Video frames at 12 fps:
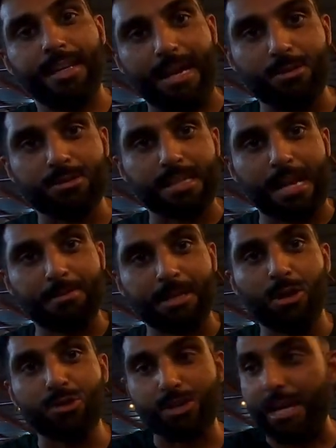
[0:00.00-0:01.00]
now it's time to
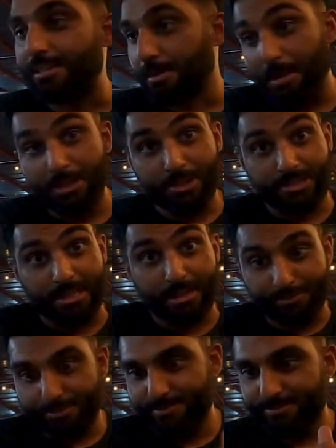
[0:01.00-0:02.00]
go try some other
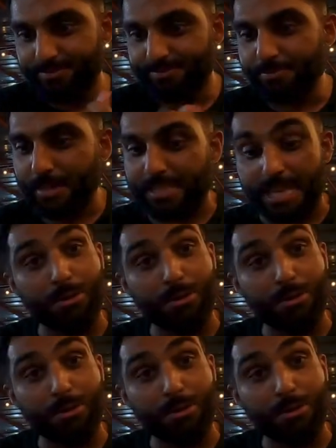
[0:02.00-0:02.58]
stuff. But